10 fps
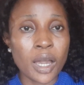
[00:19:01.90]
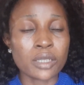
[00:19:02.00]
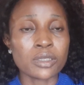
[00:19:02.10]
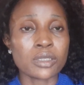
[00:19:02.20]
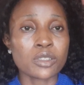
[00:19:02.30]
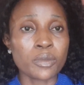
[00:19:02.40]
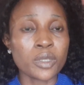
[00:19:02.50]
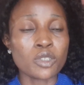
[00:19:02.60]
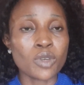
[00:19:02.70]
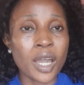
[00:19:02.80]
and it's
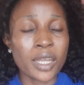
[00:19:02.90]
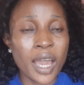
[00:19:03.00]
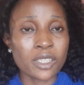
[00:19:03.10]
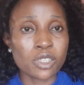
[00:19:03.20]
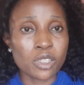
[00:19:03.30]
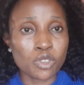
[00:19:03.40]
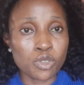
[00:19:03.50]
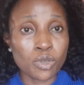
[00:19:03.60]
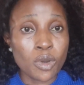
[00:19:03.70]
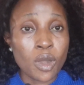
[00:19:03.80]
something you can actually
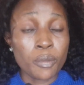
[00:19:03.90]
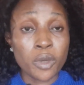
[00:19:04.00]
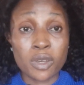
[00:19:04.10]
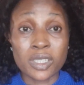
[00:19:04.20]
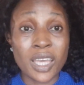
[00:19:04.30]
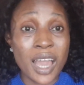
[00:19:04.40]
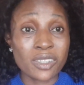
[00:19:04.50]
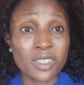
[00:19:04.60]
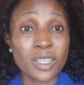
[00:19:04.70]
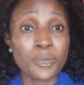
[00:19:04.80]
do, because they
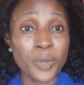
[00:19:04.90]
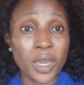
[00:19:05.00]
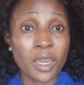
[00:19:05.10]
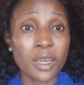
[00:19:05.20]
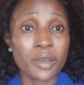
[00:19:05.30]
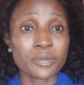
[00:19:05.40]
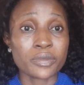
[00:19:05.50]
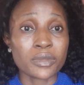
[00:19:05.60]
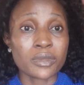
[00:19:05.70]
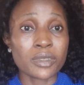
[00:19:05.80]
actually pay
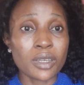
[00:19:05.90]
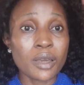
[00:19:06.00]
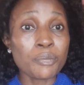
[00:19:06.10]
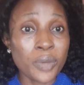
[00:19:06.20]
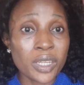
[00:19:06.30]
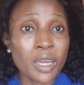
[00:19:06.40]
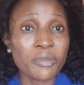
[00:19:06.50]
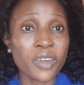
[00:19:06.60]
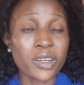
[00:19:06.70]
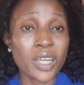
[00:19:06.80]

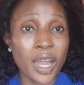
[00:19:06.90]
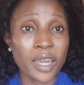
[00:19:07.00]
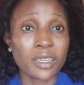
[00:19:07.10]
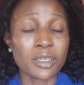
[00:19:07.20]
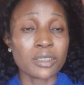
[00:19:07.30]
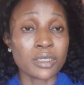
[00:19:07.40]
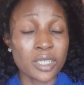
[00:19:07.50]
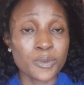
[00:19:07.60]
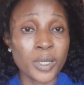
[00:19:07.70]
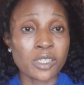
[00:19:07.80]
them very high in
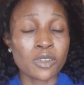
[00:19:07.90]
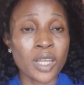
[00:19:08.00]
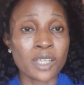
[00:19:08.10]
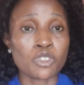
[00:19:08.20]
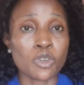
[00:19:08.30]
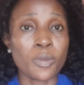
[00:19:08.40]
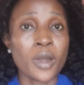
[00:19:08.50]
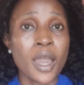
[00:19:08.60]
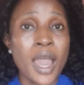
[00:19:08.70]
this particular job.